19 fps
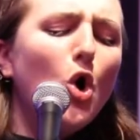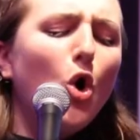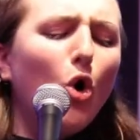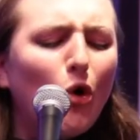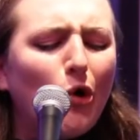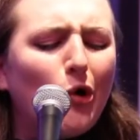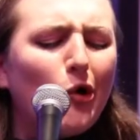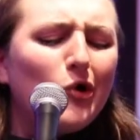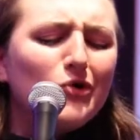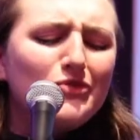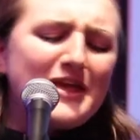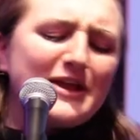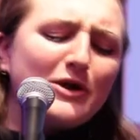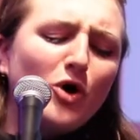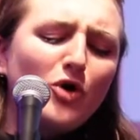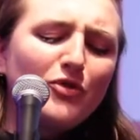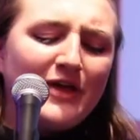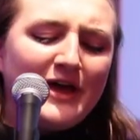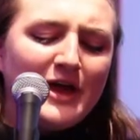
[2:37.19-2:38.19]
or they
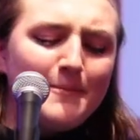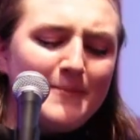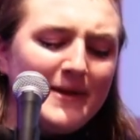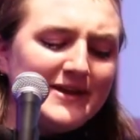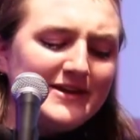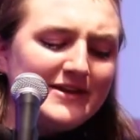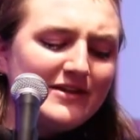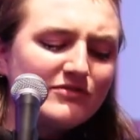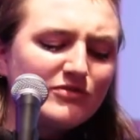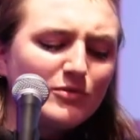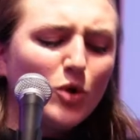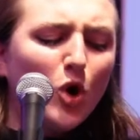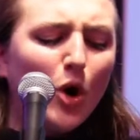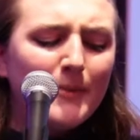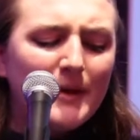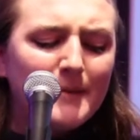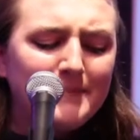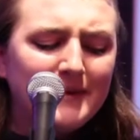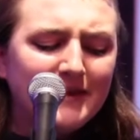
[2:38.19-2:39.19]
got their opinions from
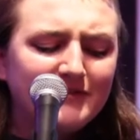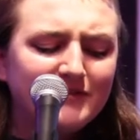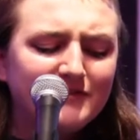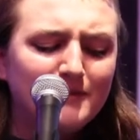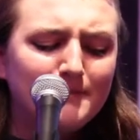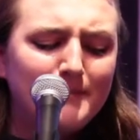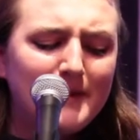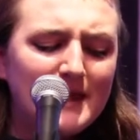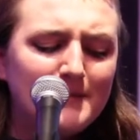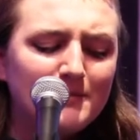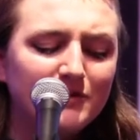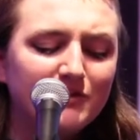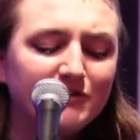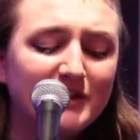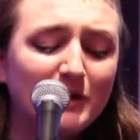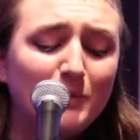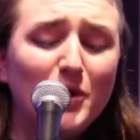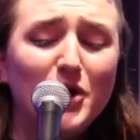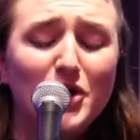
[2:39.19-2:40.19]
comment pieces and papers
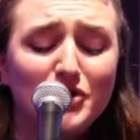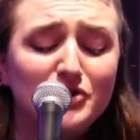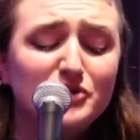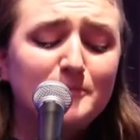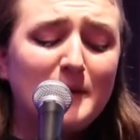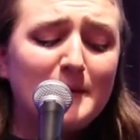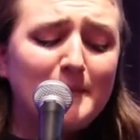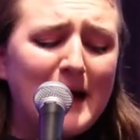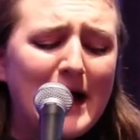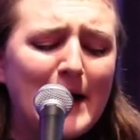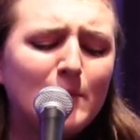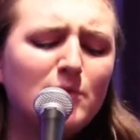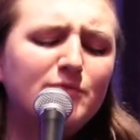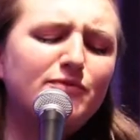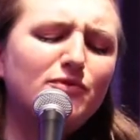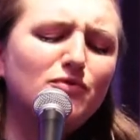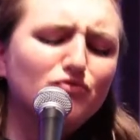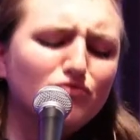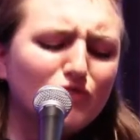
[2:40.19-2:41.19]
that were owned by powerful,